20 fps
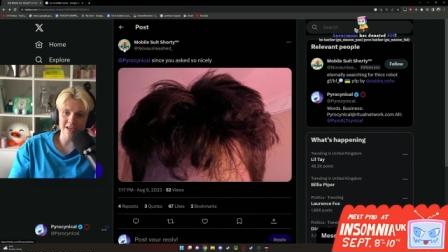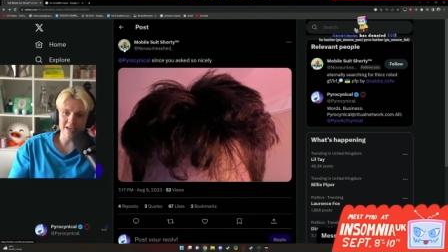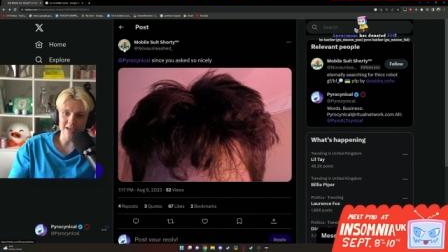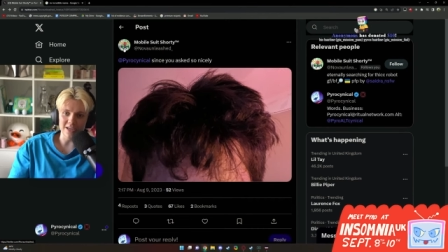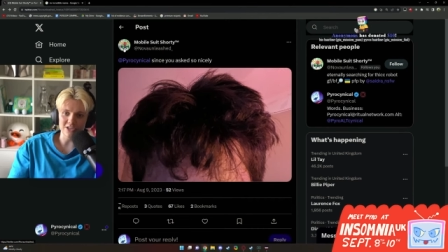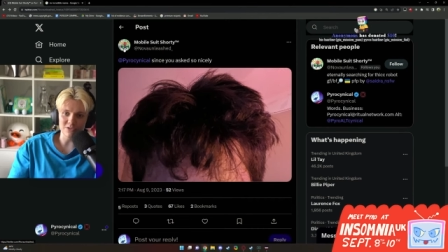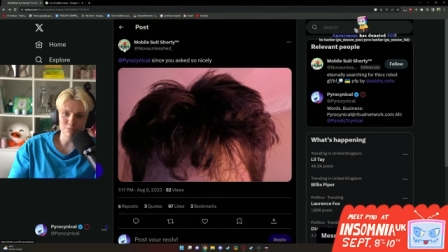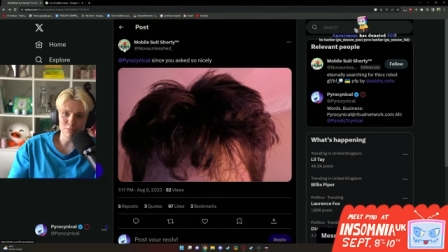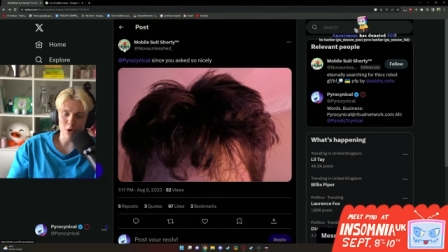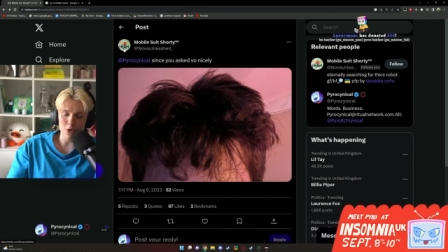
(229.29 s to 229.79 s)

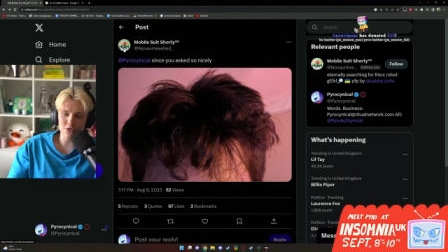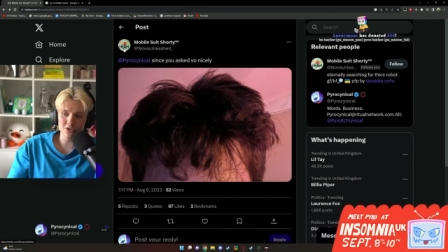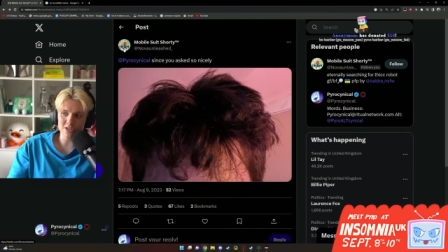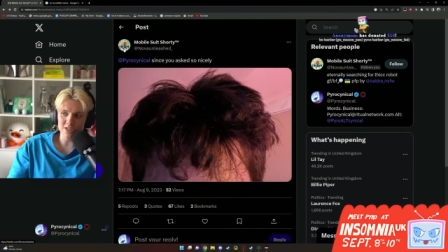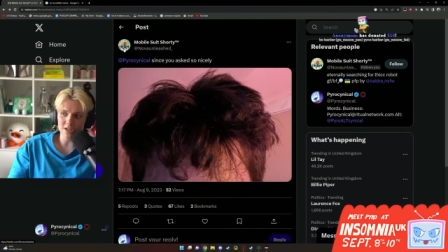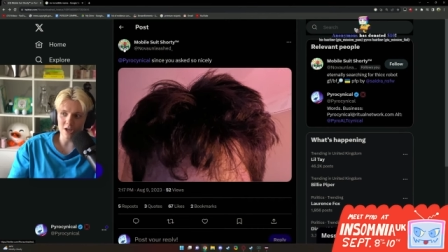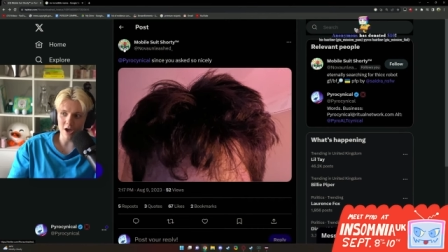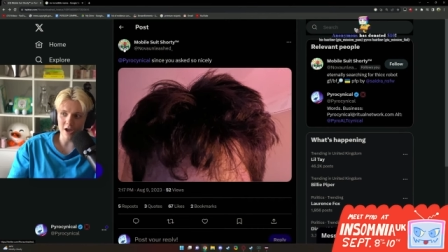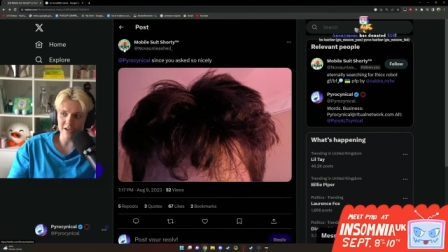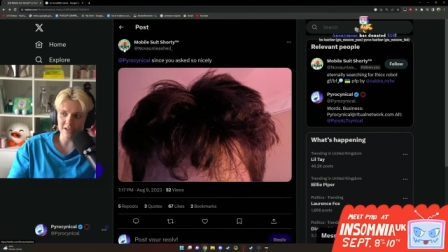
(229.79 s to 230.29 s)
his most
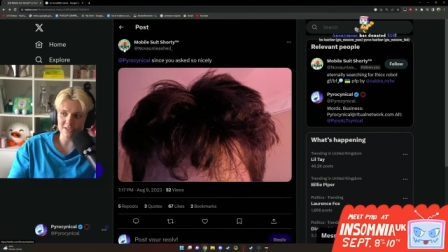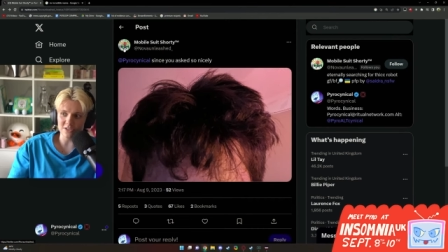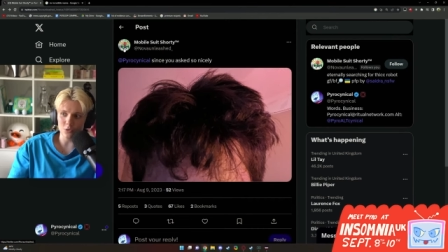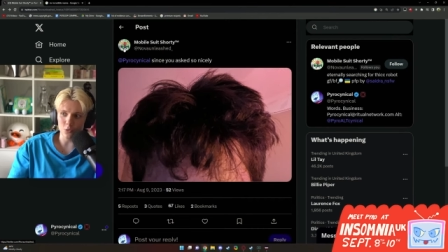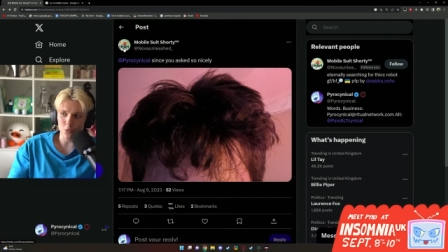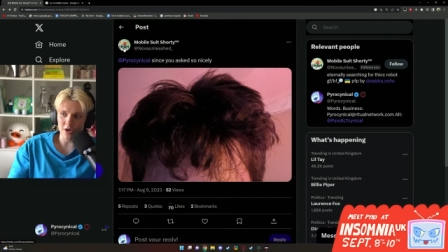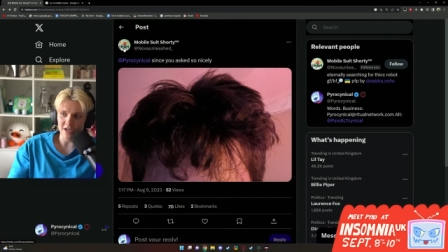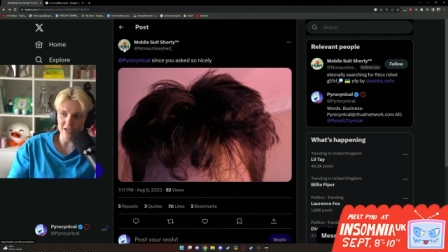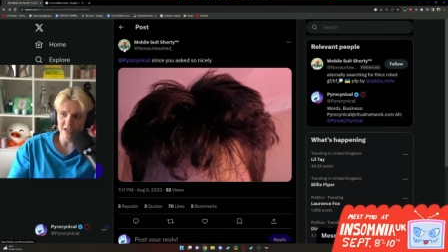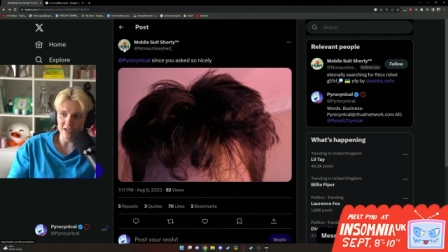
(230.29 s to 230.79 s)
liked
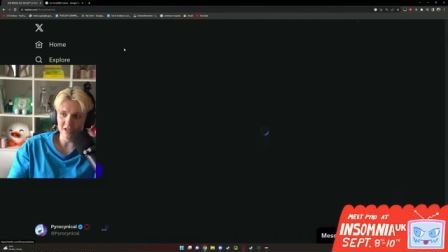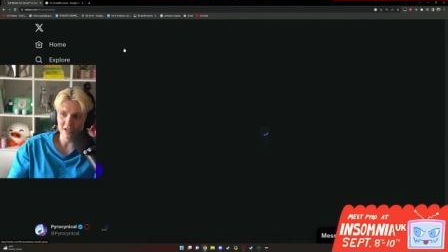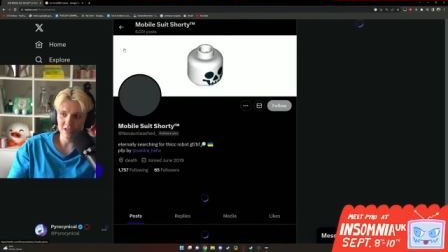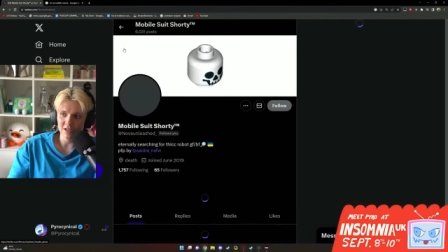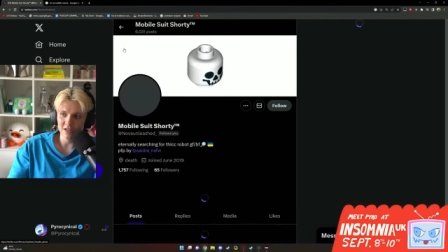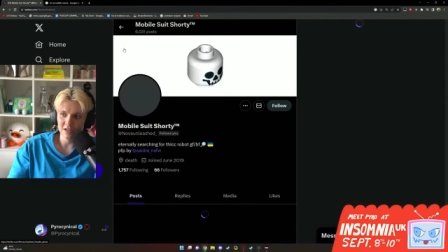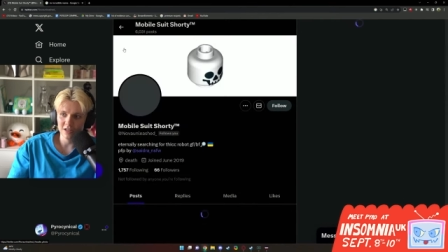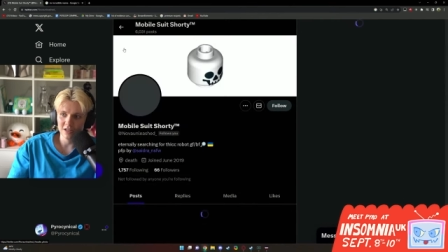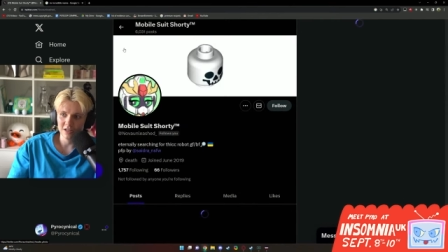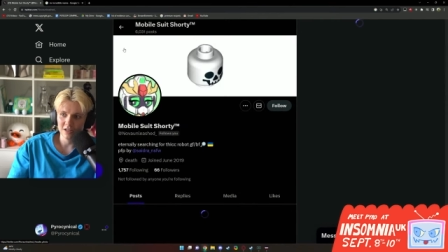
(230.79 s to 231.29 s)
tweet.
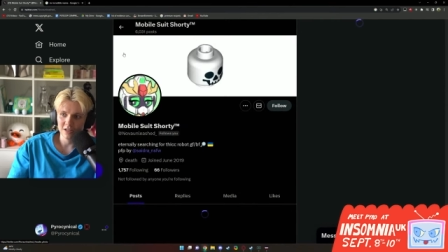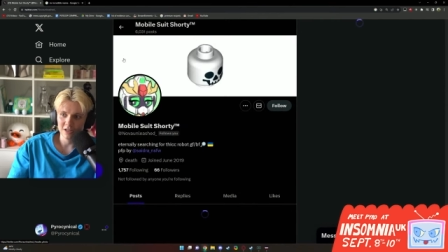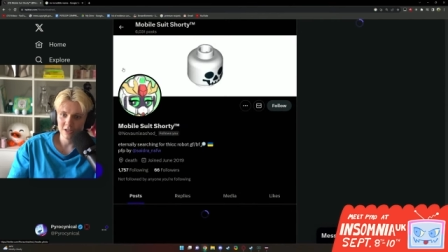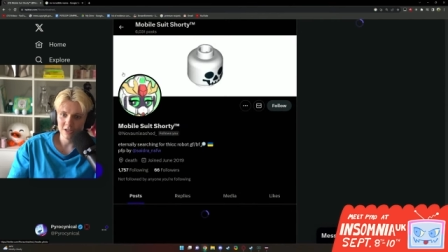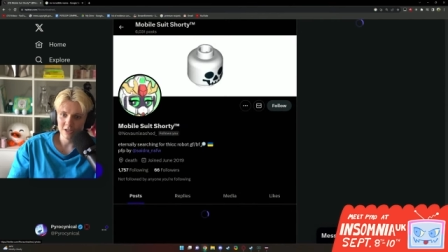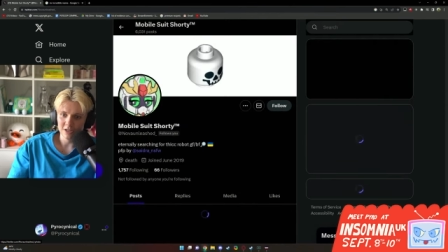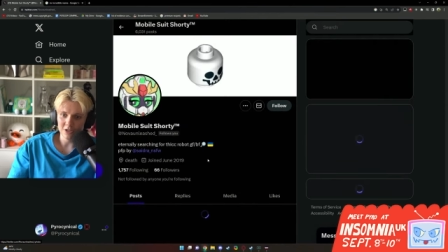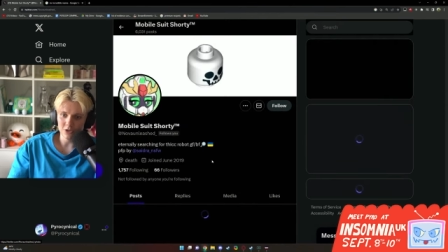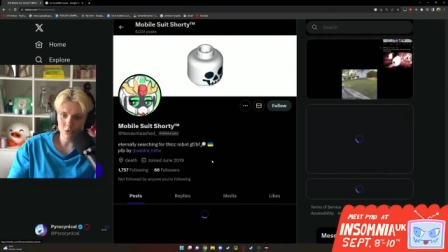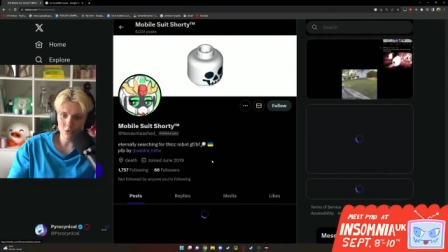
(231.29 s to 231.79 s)

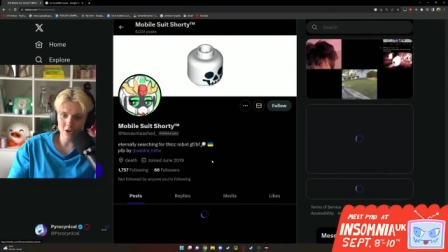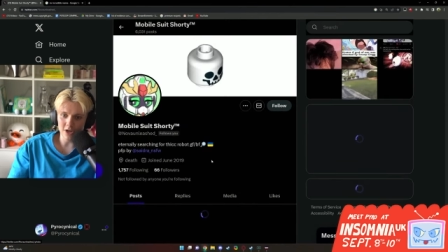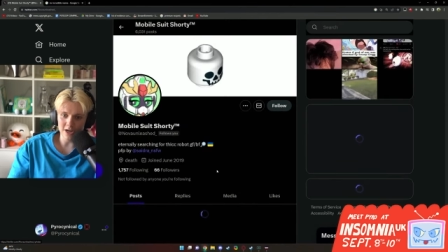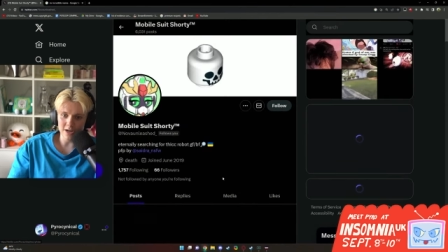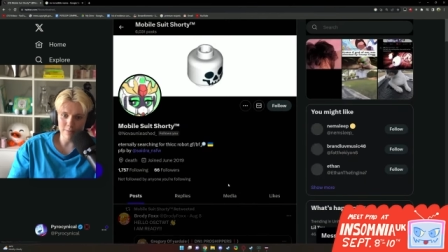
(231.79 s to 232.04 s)
You're gonna